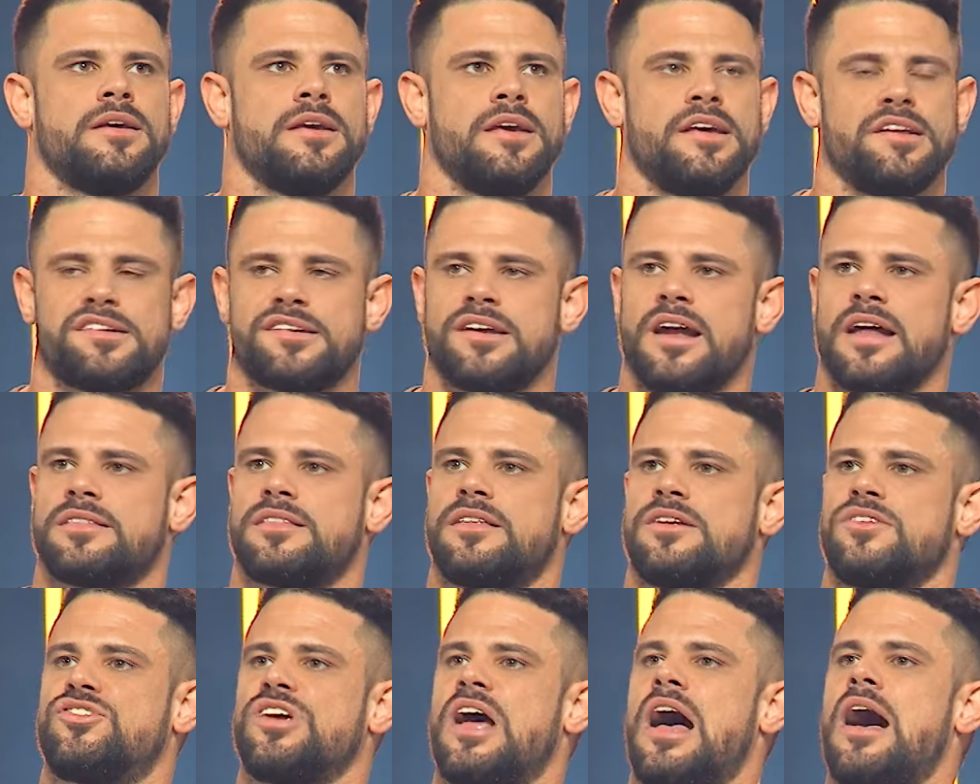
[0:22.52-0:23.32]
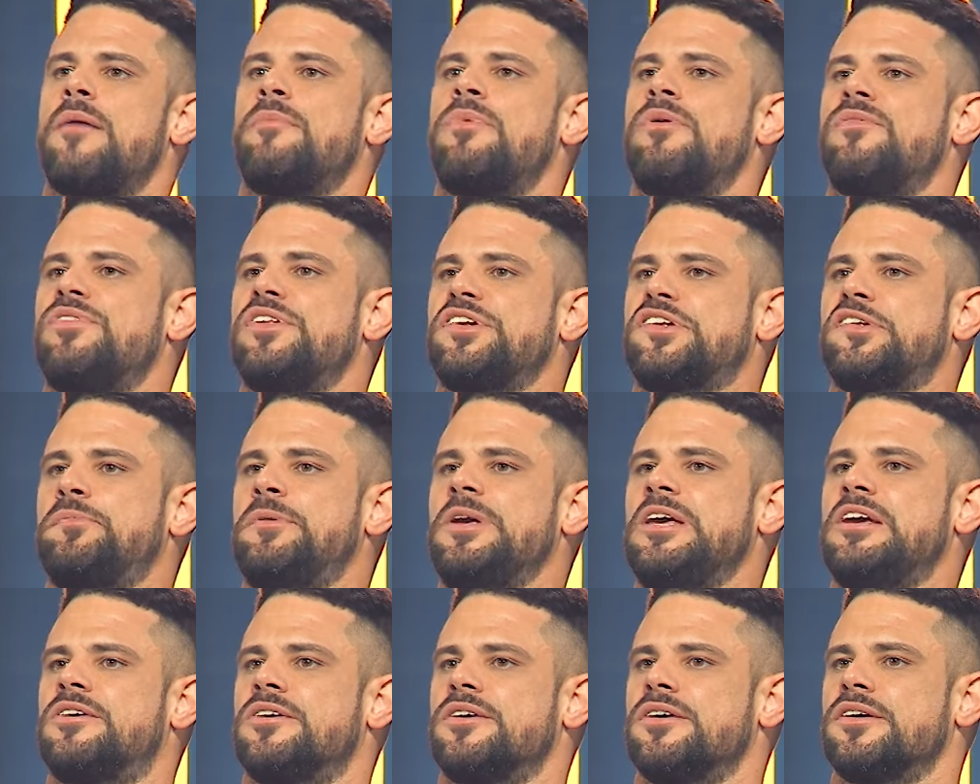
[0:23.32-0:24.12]
it's not the job of the
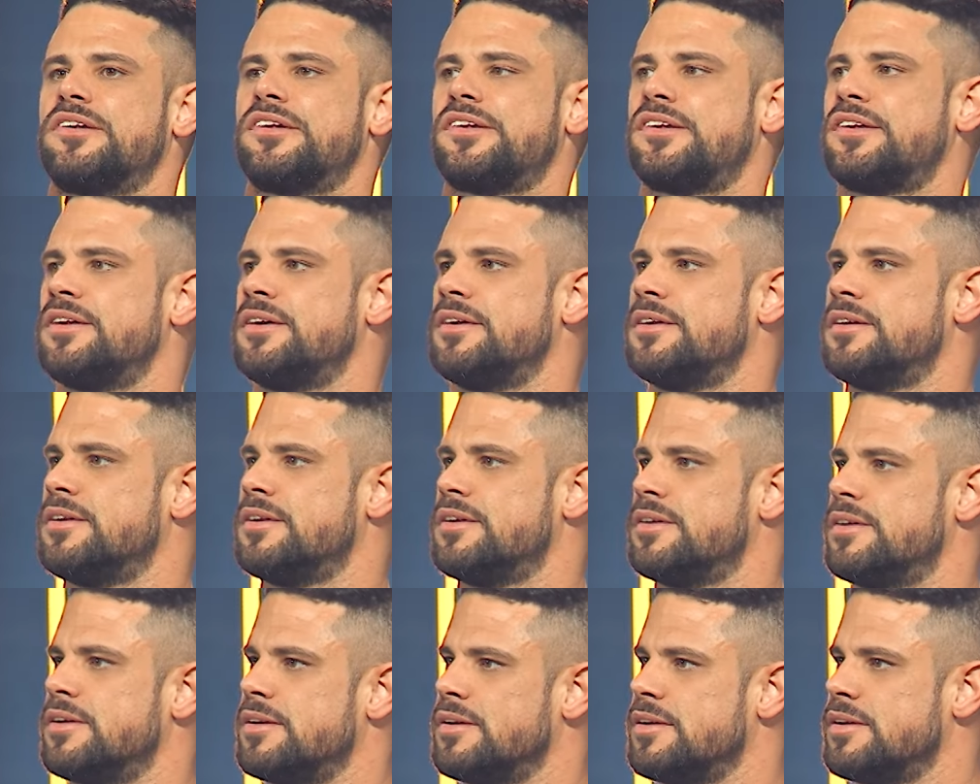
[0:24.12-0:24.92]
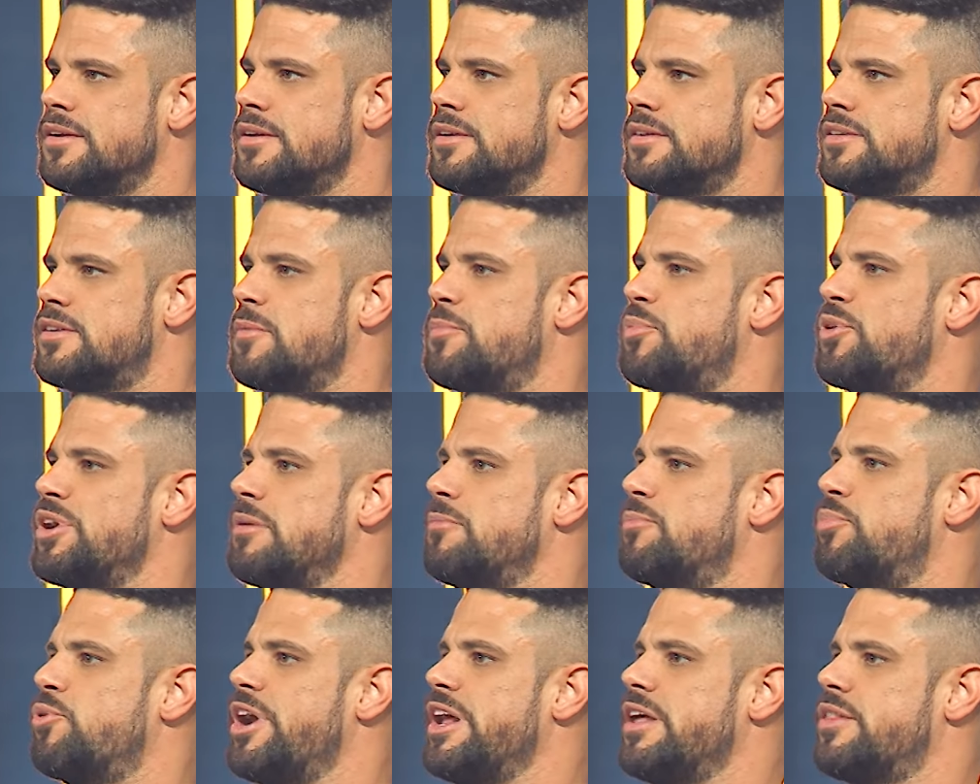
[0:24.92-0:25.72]
speakers to
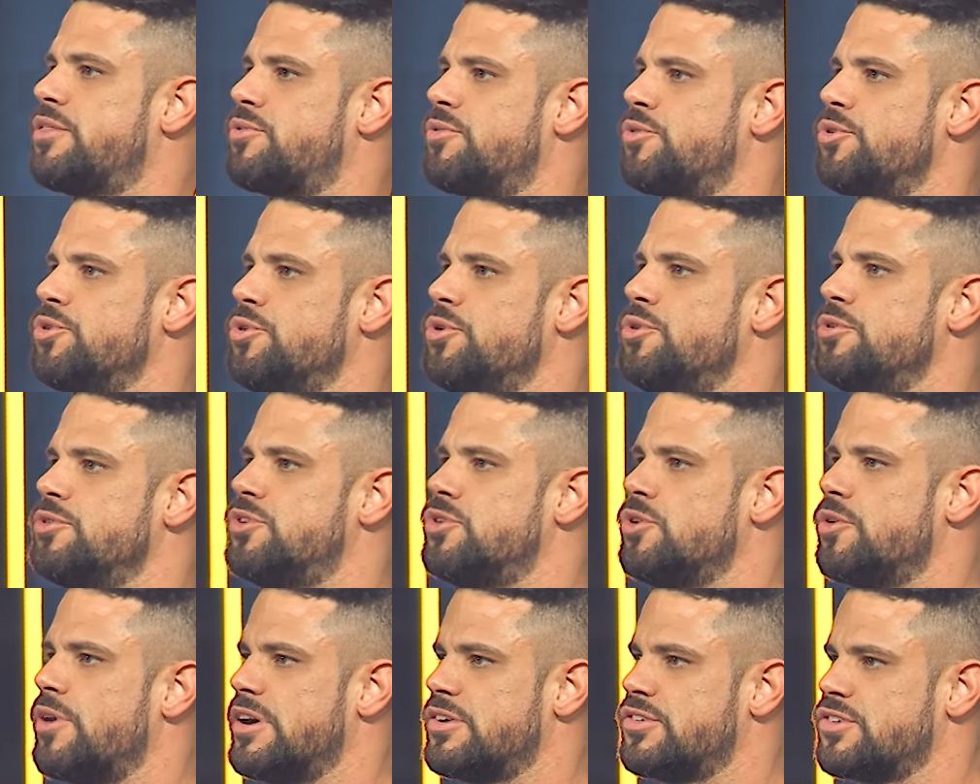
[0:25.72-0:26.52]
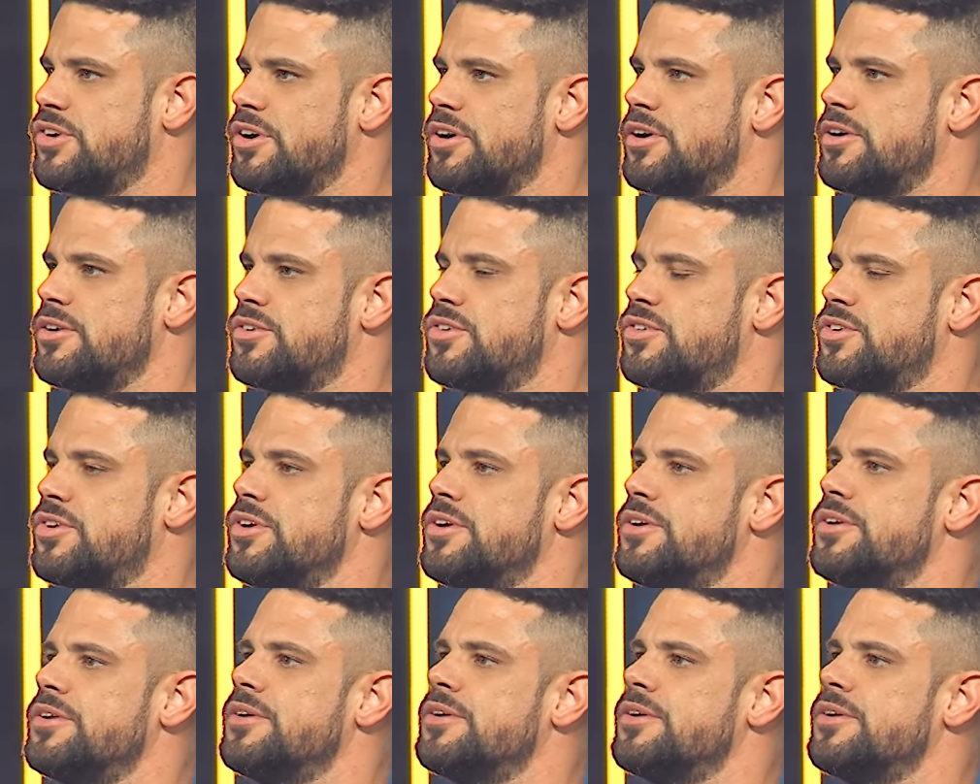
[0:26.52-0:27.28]
bring breakthrough to our church.